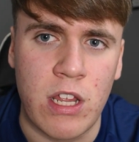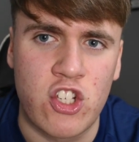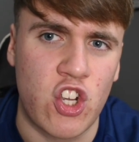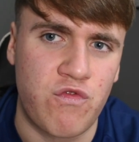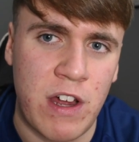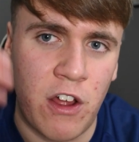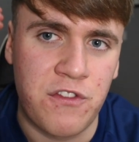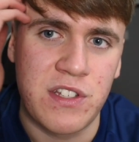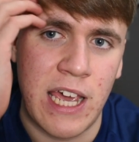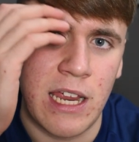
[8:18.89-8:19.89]
He just ran
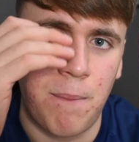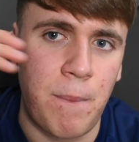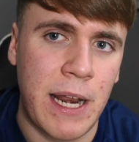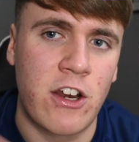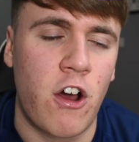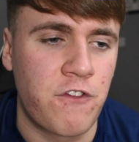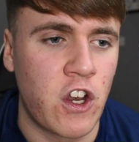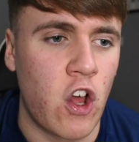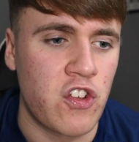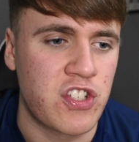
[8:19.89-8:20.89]
offside, played it off
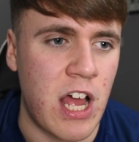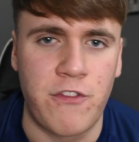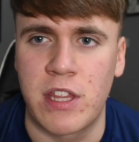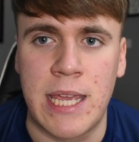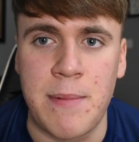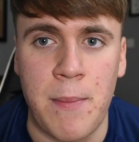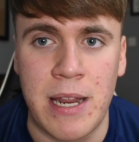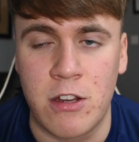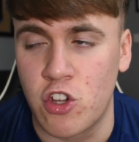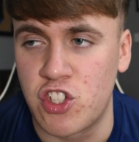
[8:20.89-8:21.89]
the Longstaff, and the keeper
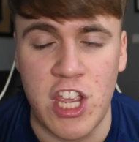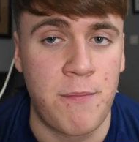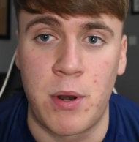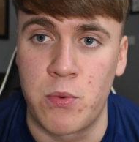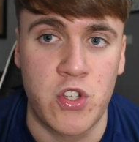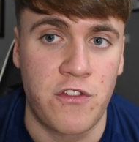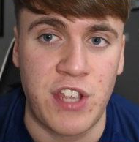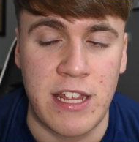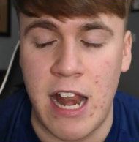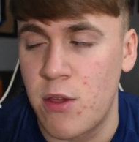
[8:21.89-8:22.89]
made a good save, but it was
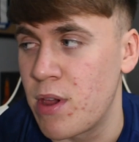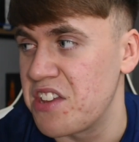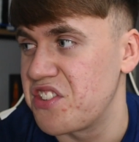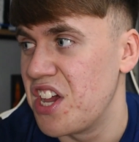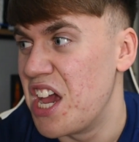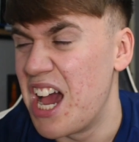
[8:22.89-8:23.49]
offside anyways.